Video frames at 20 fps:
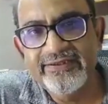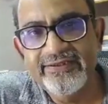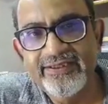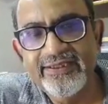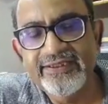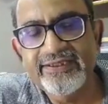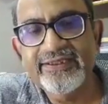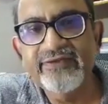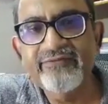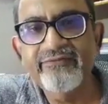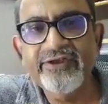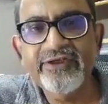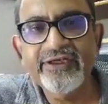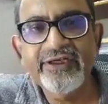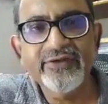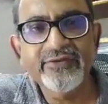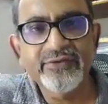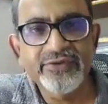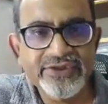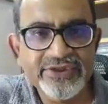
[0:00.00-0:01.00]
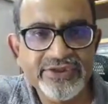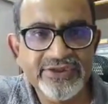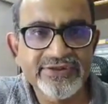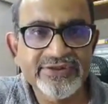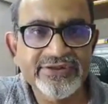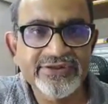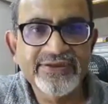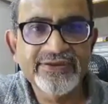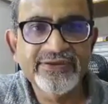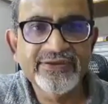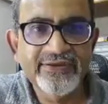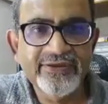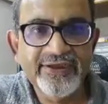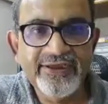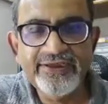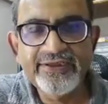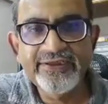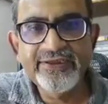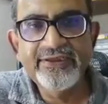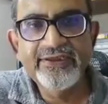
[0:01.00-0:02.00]
And then we take questions,
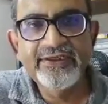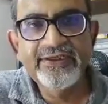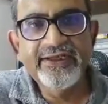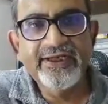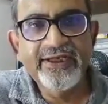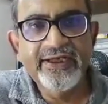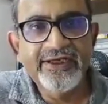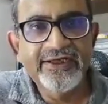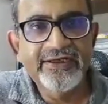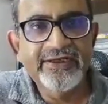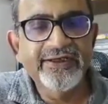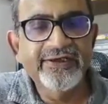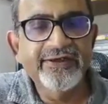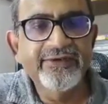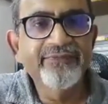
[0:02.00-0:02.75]
right? And